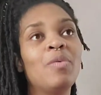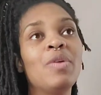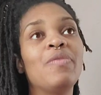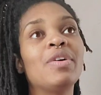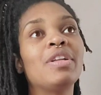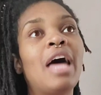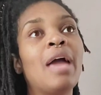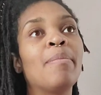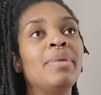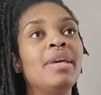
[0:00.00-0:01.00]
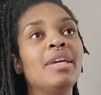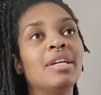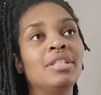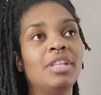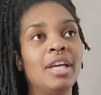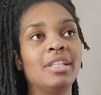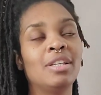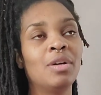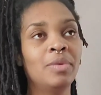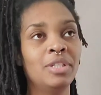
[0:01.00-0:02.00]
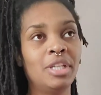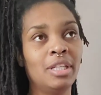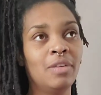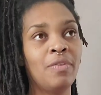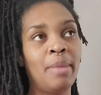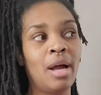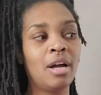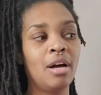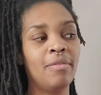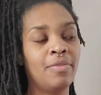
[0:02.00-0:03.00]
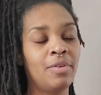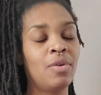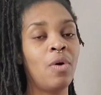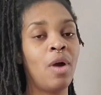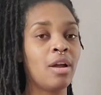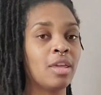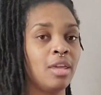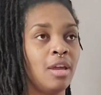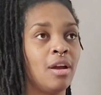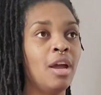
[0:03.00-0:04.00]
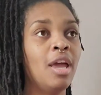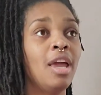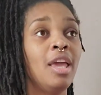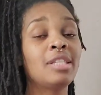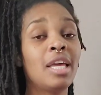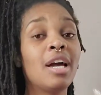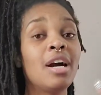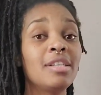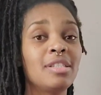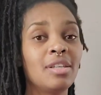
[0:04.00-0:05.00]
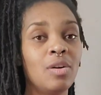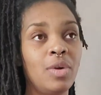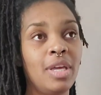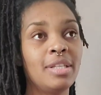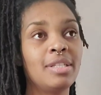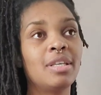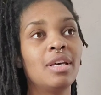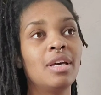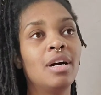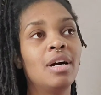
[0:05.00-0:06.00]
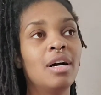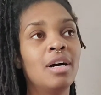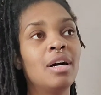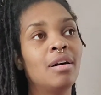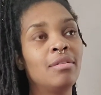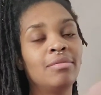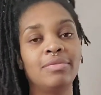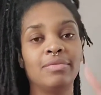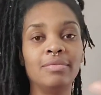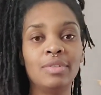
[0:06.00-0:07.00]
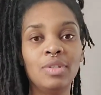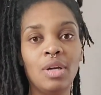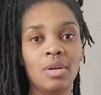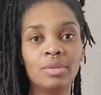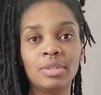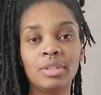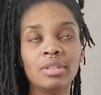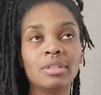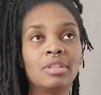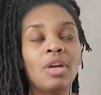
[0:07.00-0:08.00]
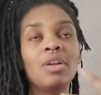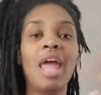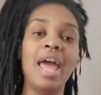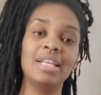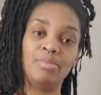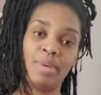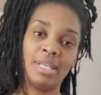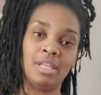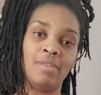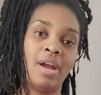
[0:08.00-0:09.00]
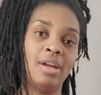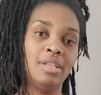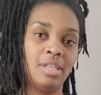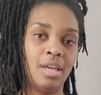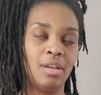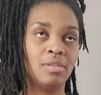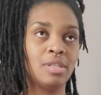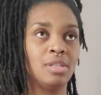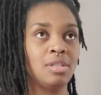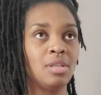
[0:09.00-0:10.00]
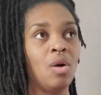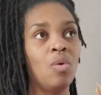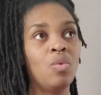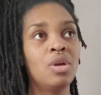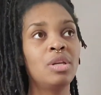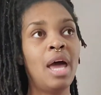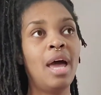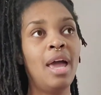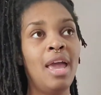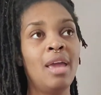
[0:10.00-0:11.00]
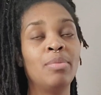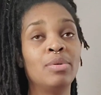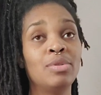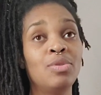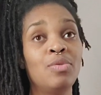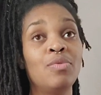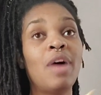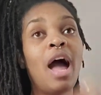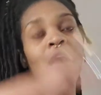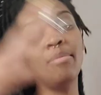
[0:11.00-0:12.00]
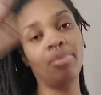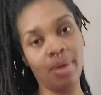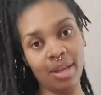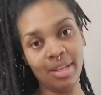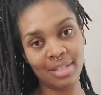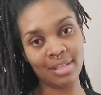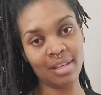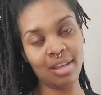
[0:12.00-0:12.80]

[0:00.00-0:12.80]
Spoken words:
we feel like being ejected or rejected from our comfort or our care is a consequence of, you know, certain aspects of ourselves. So we're not able to vibrate